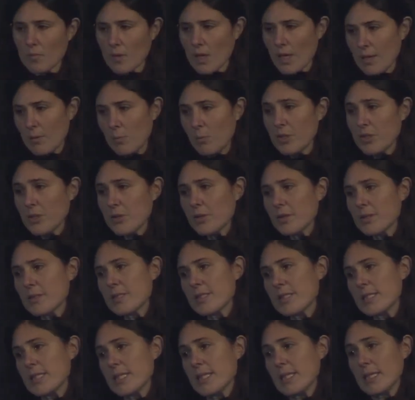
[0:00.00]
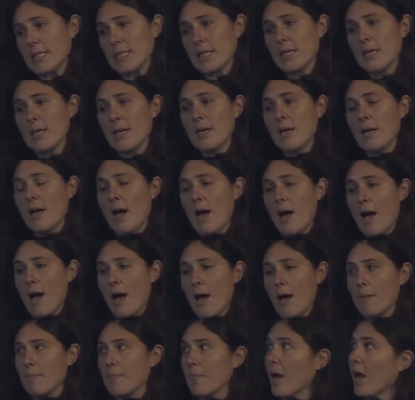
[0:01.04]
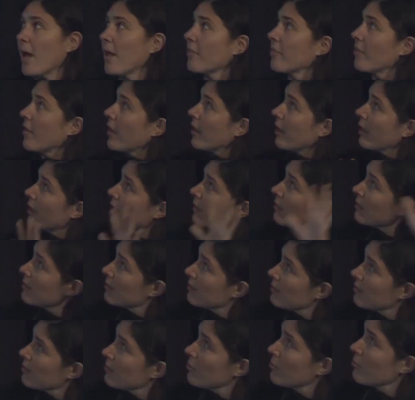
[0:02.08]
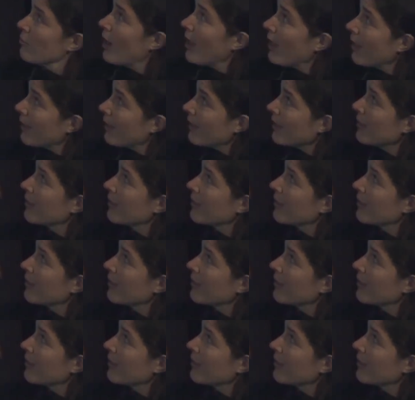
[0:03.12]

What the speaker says: And what you can see on the right